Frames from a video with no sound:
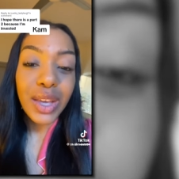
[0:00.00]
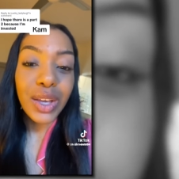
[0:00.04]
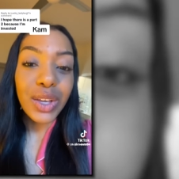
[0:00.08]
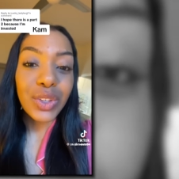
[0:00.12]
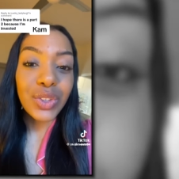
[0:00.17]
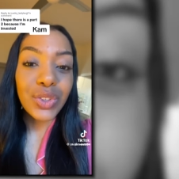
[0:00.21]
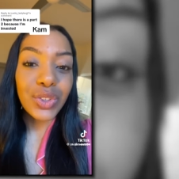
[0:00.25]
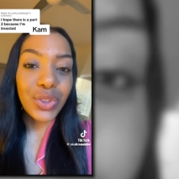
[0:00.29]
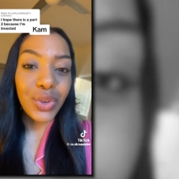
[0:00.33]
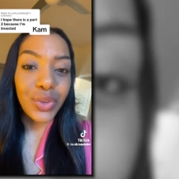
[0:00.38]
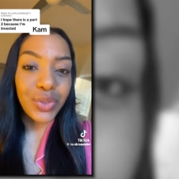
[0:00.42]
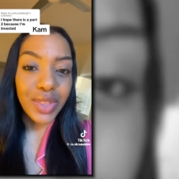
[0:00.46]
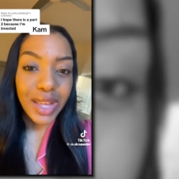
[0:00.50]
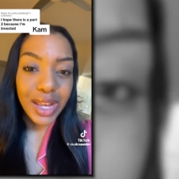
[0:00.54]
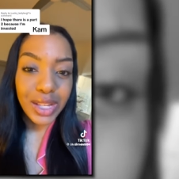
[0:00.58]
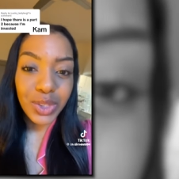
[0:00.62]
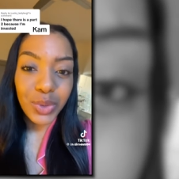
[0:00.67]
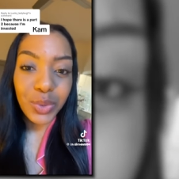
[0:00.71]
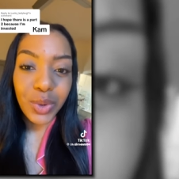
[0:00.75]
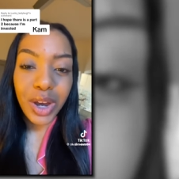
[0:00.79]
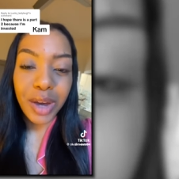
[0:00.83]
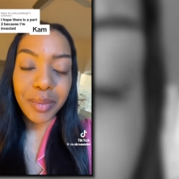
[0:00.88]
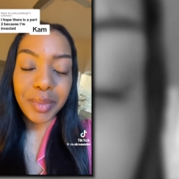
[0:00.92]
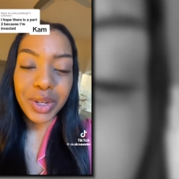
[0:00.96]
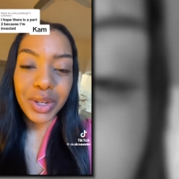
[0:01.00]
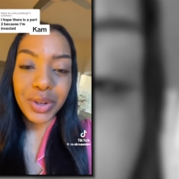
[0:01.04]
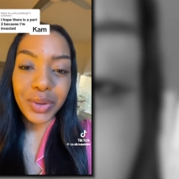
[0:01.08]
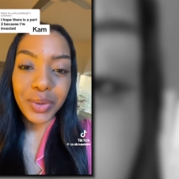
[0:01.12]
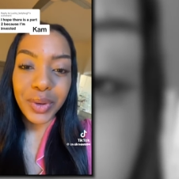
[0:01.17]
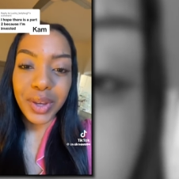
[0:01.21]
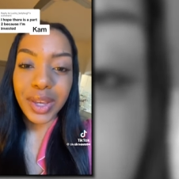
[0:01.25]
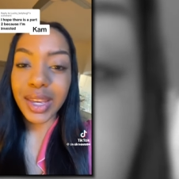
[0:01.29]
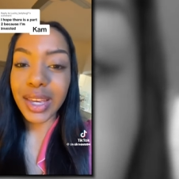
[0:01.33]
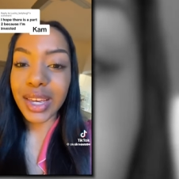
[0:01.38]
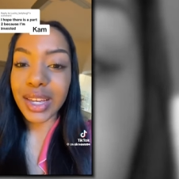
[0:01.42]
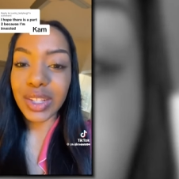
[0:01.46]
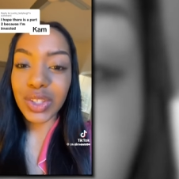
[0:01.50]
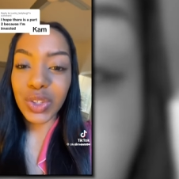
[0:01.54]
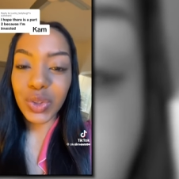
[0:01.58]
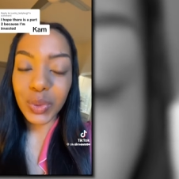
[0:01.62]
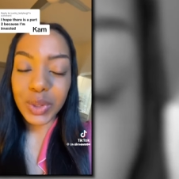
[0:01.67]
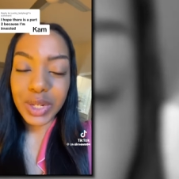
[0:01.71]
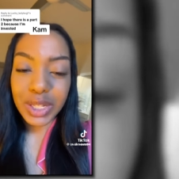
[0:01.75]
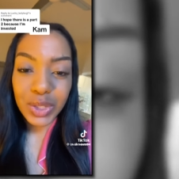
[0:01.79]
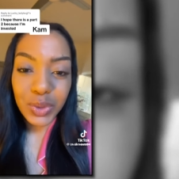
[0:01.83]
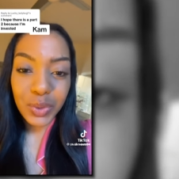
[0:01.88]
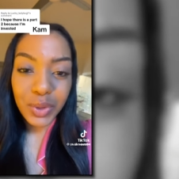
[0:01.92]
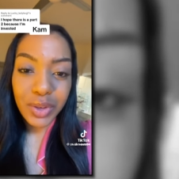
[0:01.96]
So that's what I'll be doing in
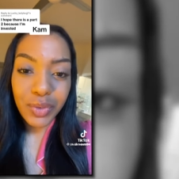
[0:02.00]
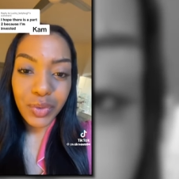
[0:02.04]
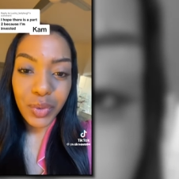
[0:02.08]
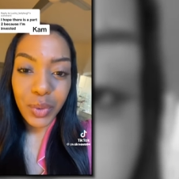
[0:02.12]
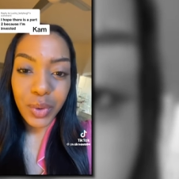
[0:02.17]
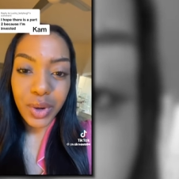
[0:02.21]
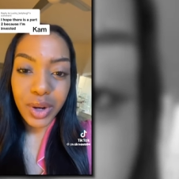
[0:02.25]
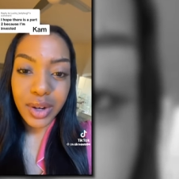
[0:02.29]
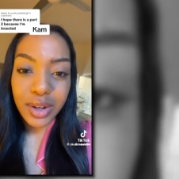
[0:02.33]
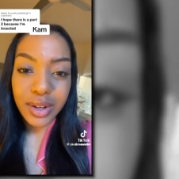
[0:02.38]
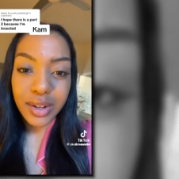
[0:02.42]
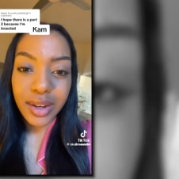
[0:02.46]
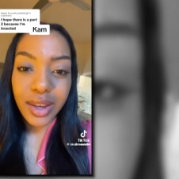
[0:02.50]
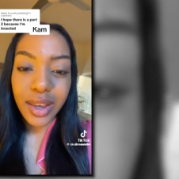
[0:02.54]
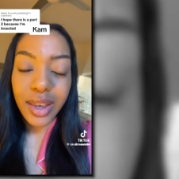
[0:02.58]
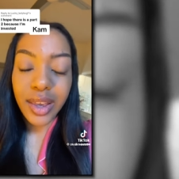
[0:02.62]
twenty twenty-four.